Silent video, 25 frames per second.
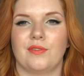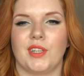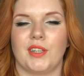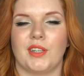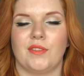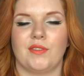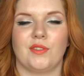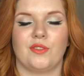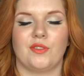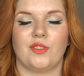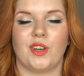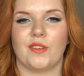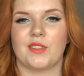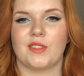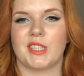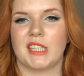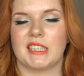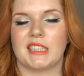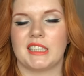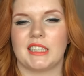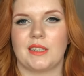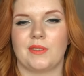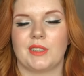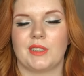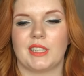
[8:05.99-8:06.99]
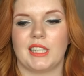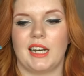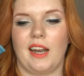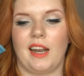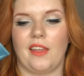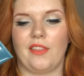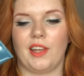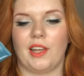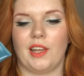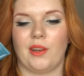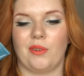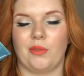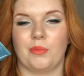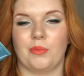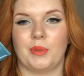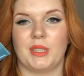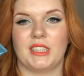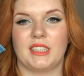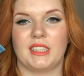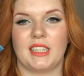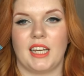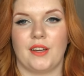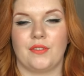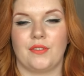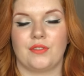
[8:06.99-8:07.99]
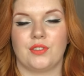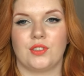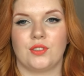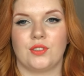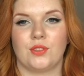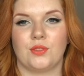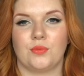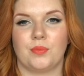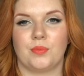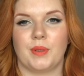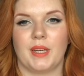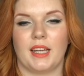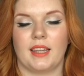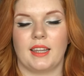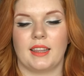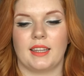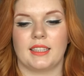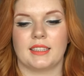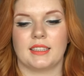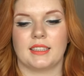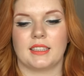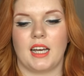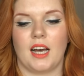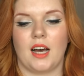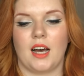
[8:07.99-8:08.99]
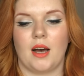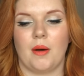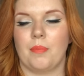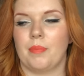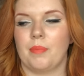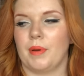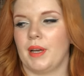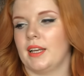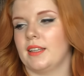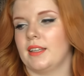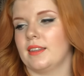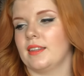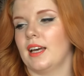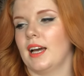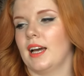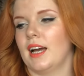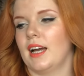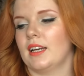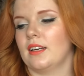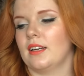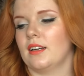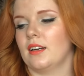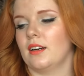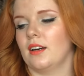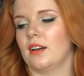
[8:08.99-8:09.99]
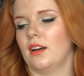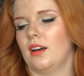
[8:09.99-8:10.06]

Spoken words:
even if you have sensitive skin, I think it will be safe to pick this up. And like,